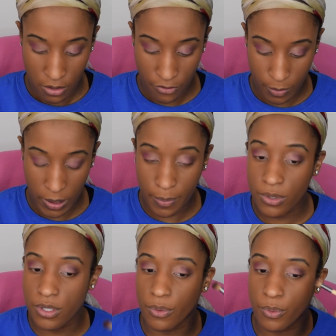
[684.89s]
for people
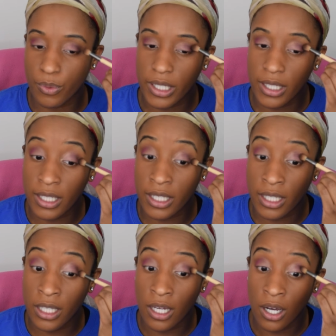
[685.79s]
to
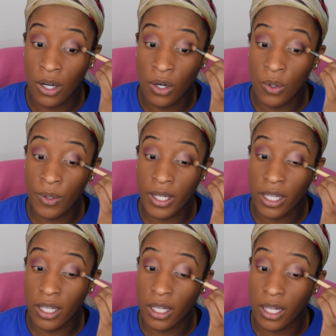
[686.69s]
really hone
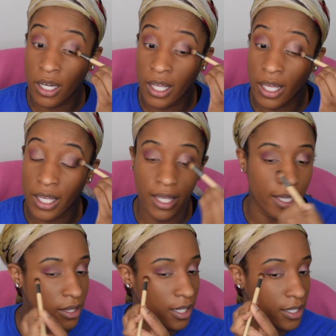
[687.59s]
in and
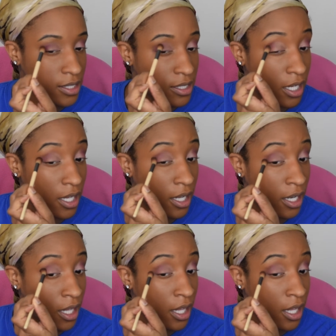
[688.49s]
get things done